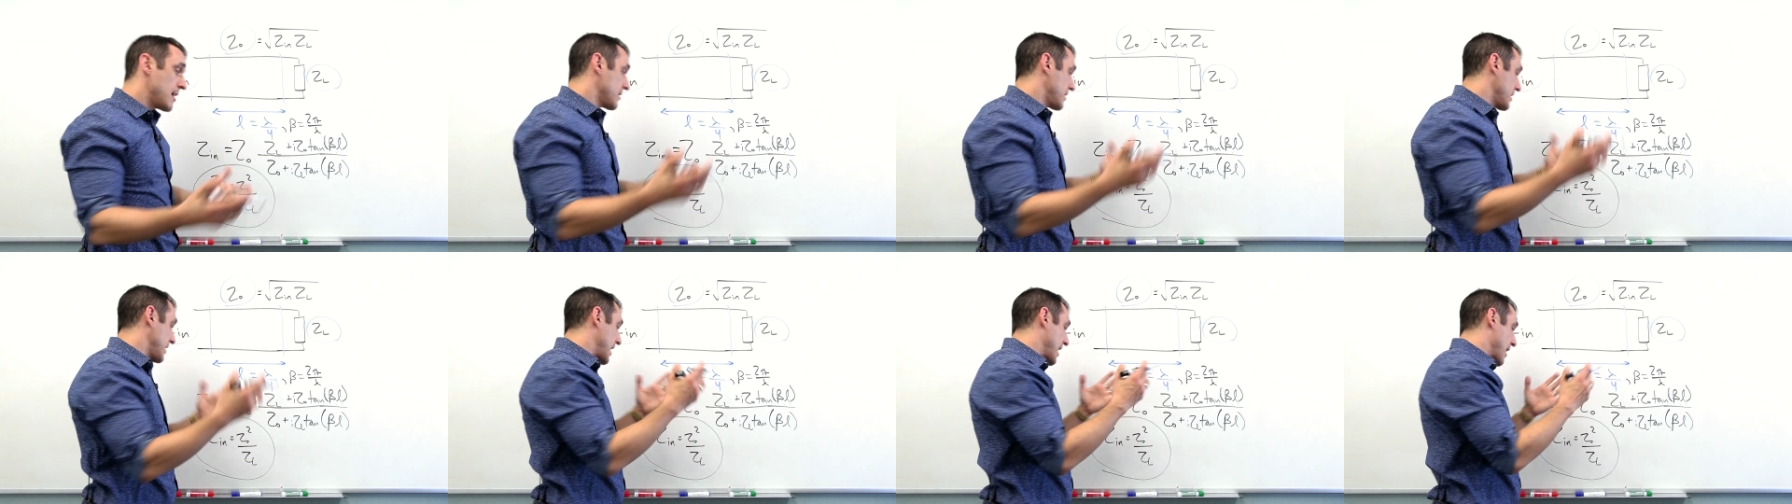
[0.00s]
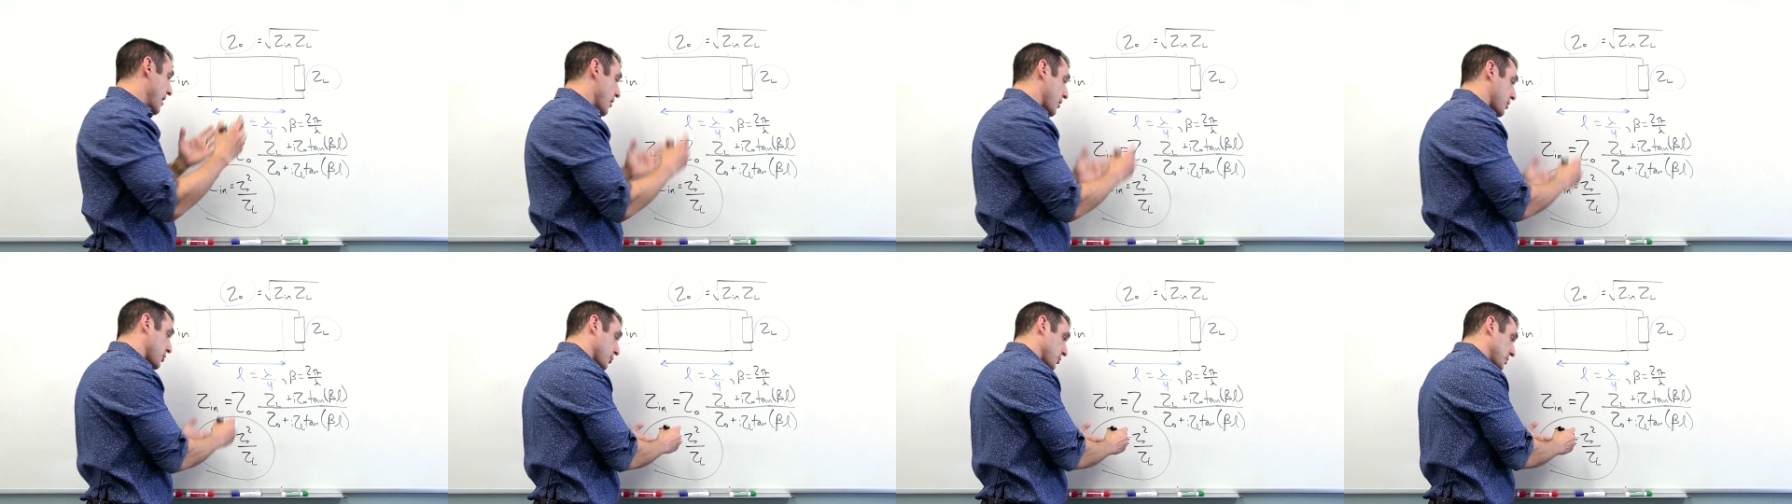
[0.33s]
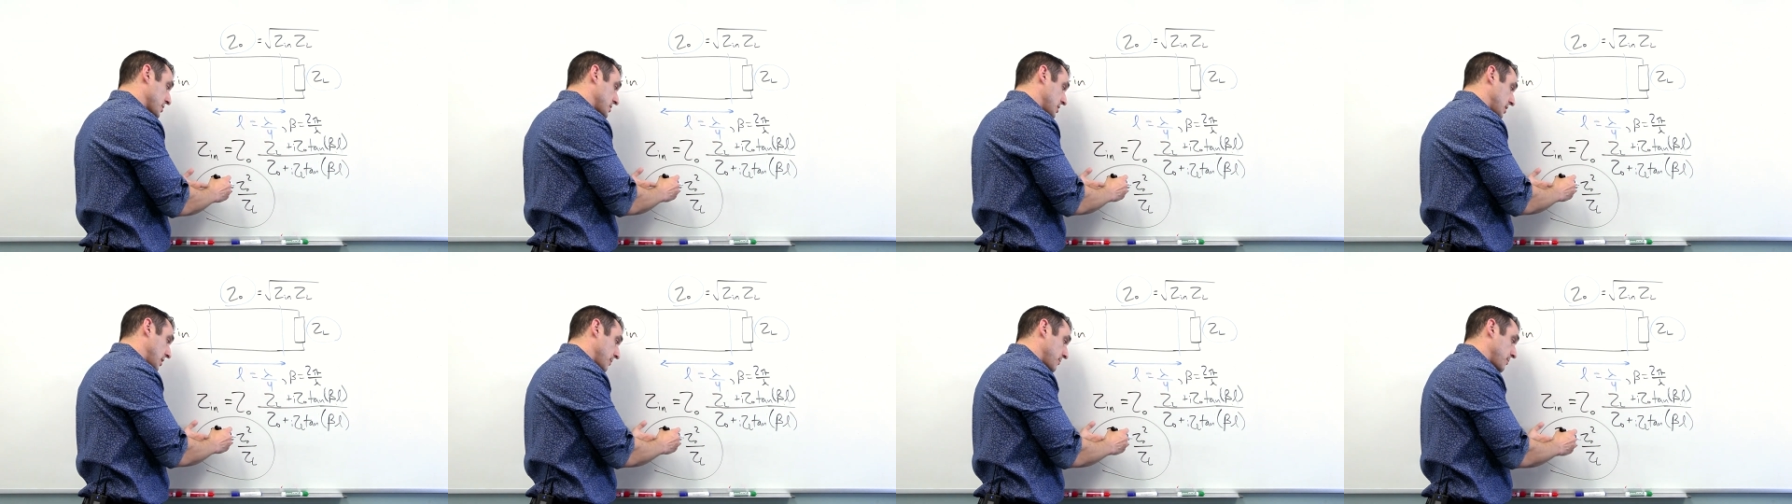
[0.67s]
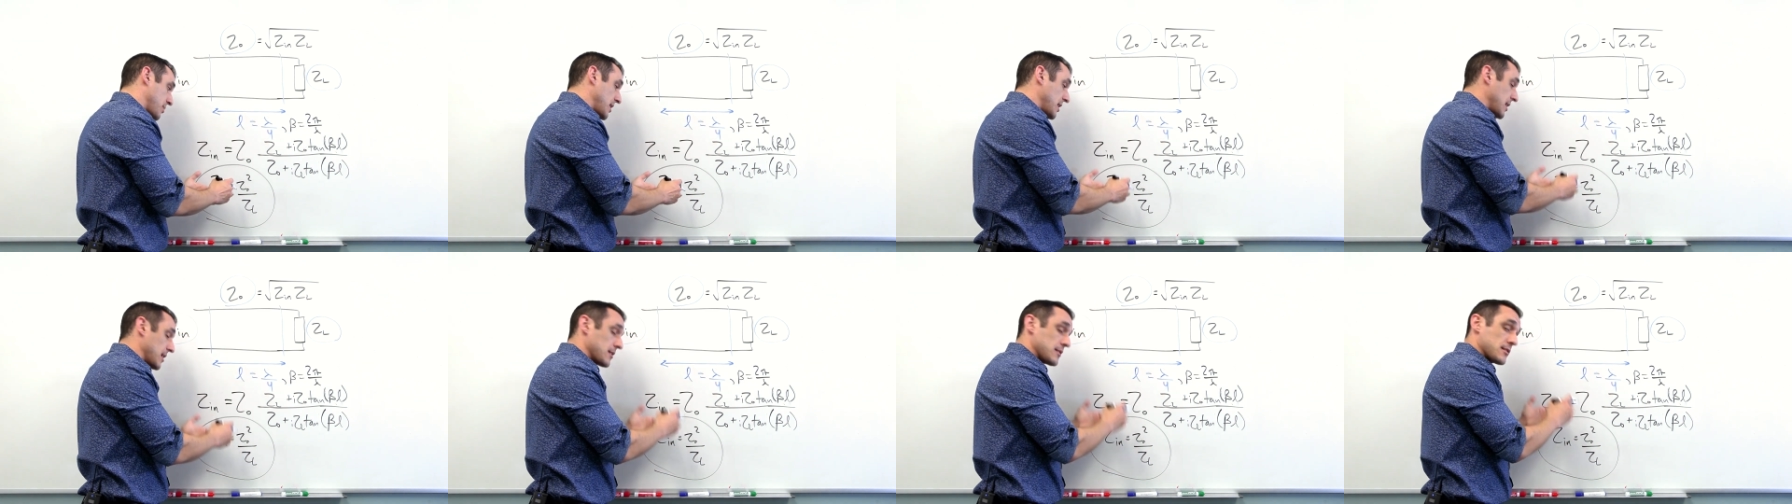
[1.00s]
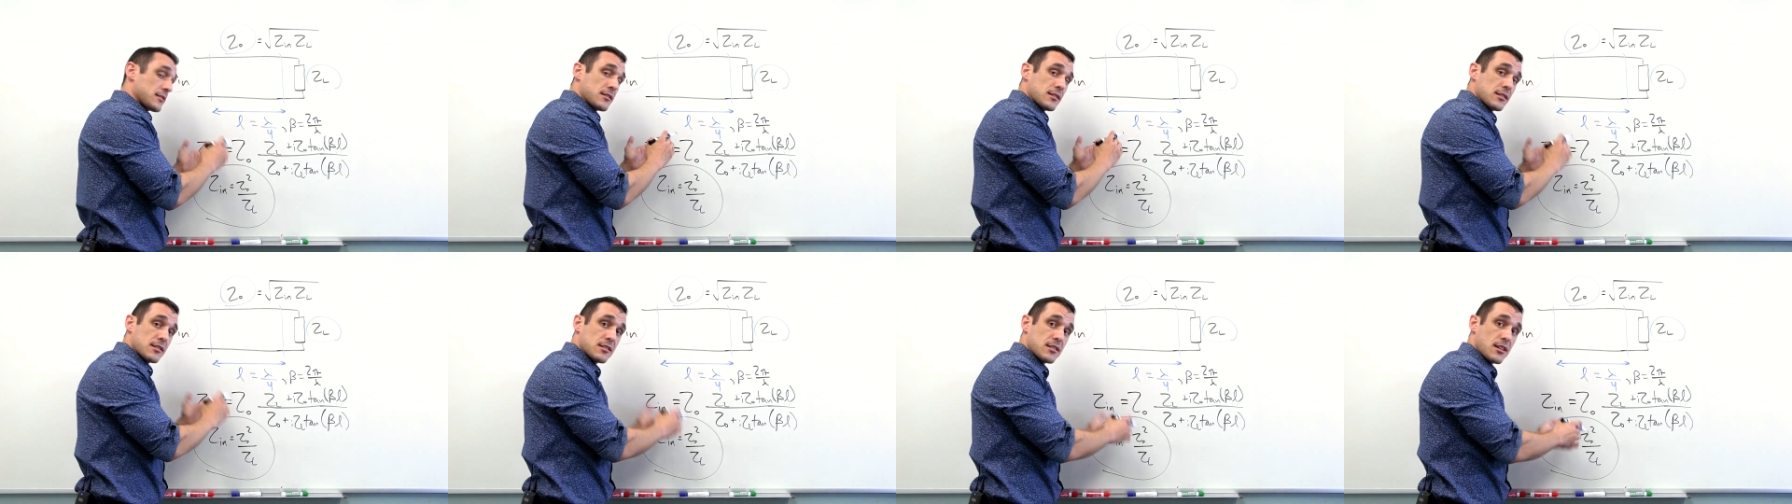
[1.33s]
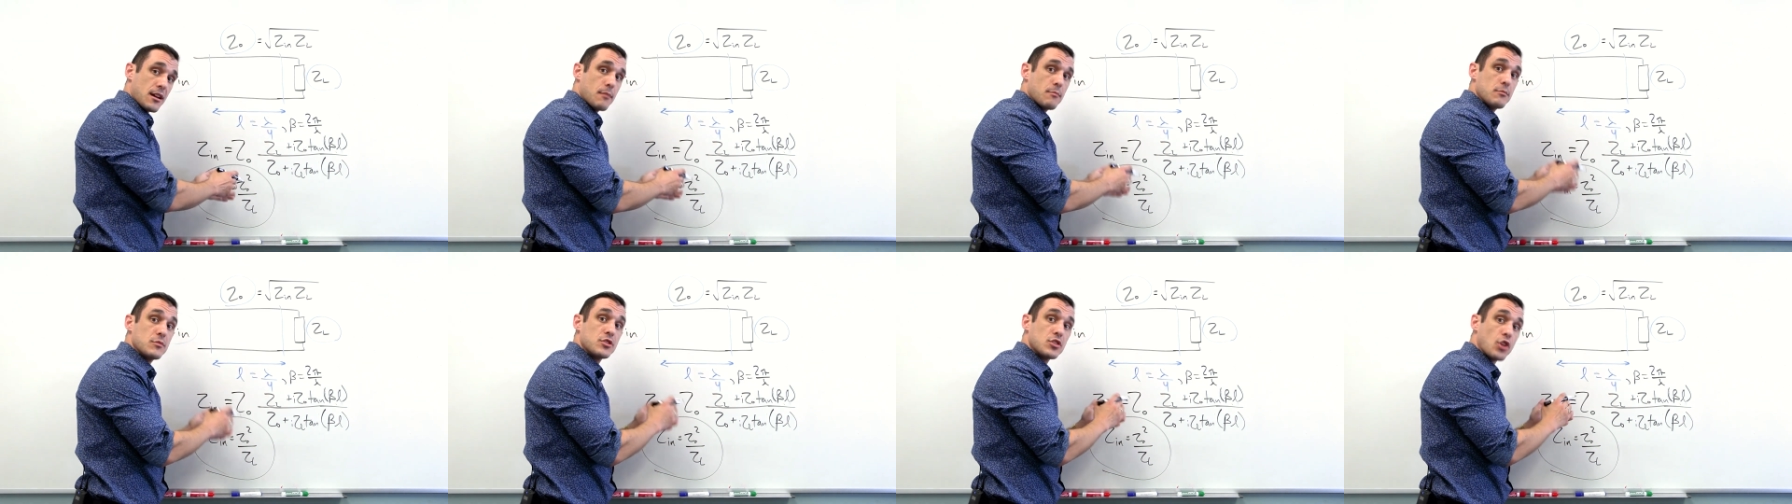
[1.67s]
the characteristic impedance to
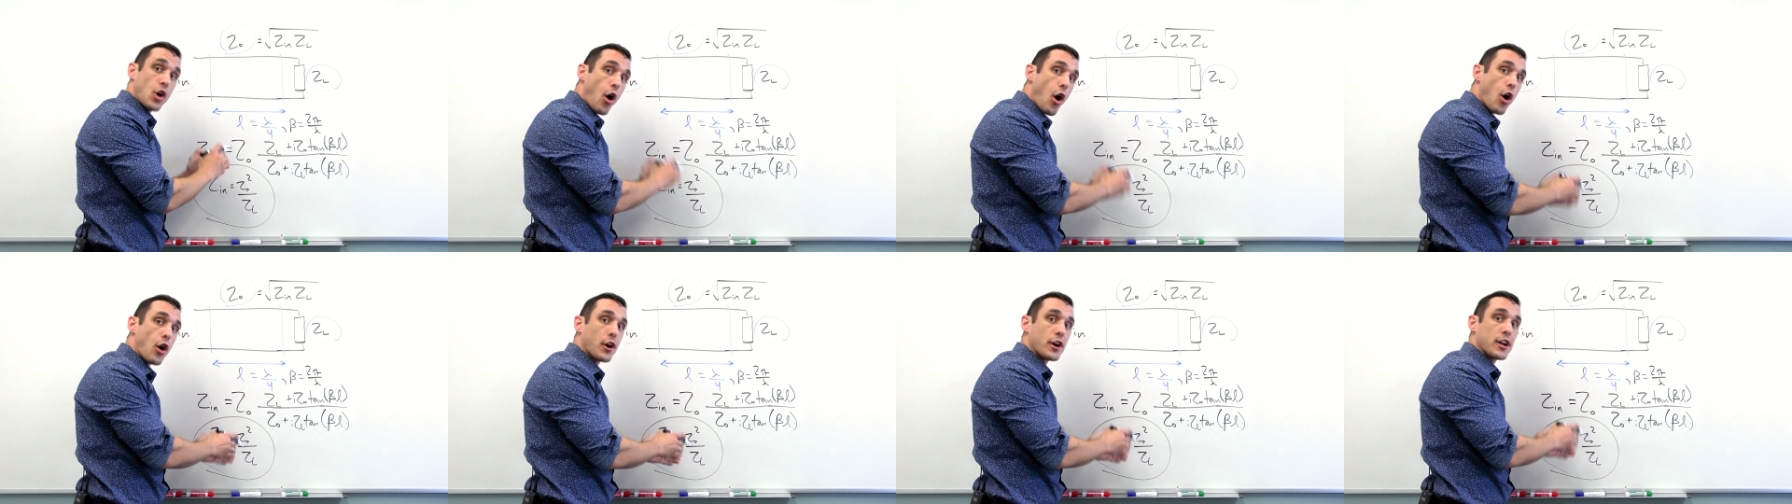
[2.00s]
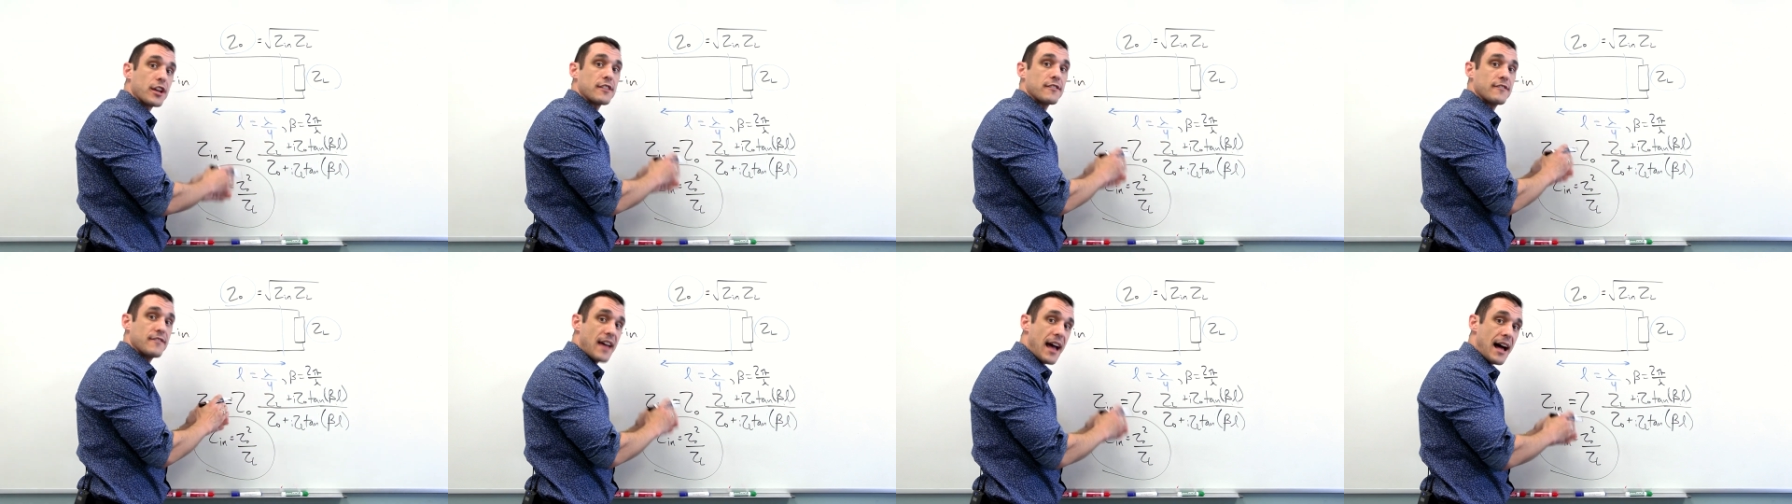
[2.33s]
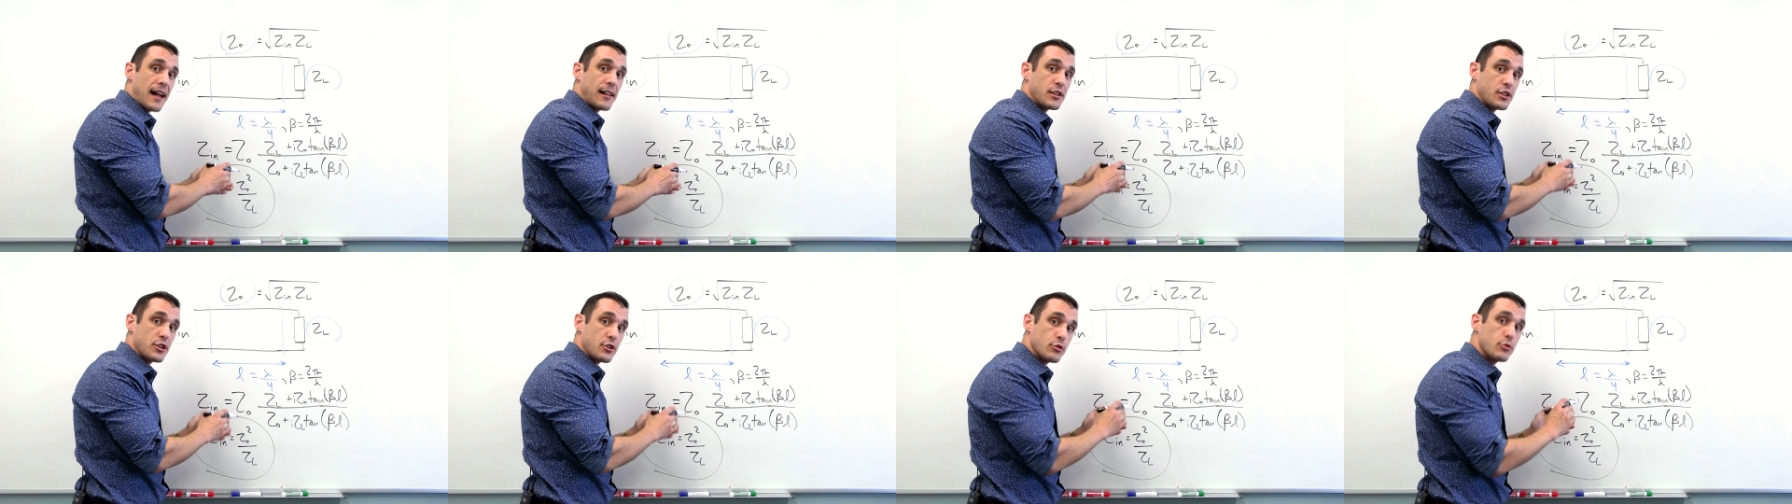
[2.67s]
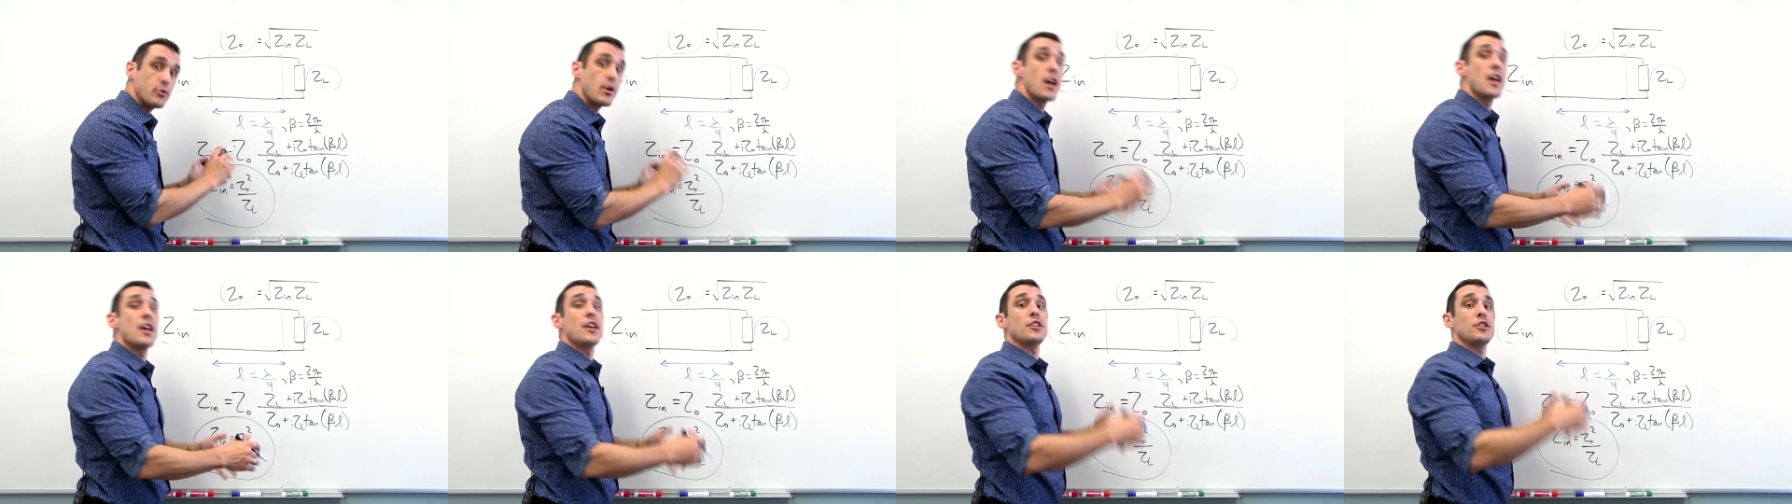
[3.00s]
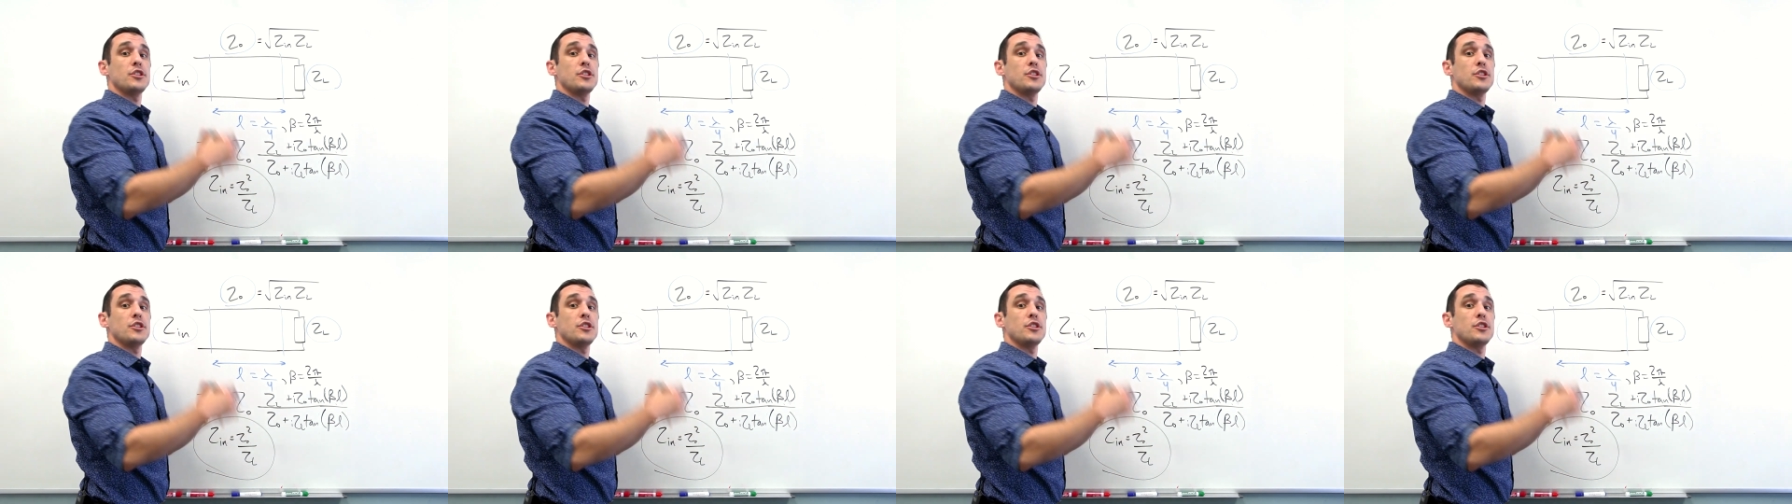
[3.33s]
some target value